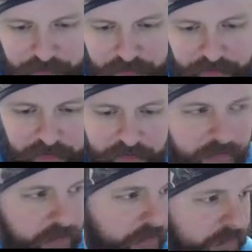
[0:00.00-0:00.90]
Just like this.
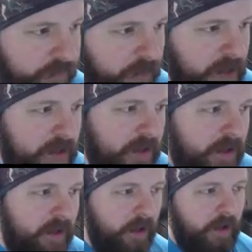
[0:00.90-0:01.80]
Just like this.
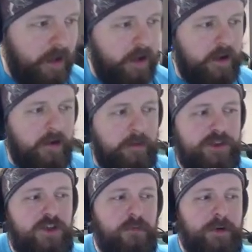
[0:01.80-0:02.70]
I'm just
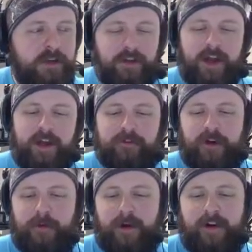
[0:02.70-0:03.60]
scooping out the light,
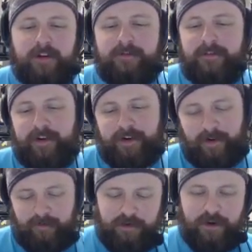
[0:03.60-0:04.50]
Drawberryan. There you
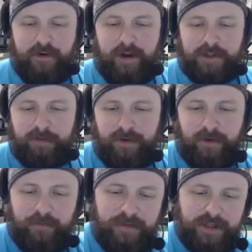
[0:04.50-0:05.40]
go. You know, not so
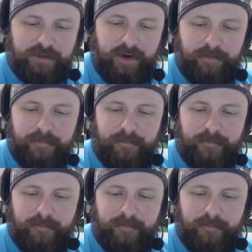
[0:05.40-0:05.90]
pro. That's right.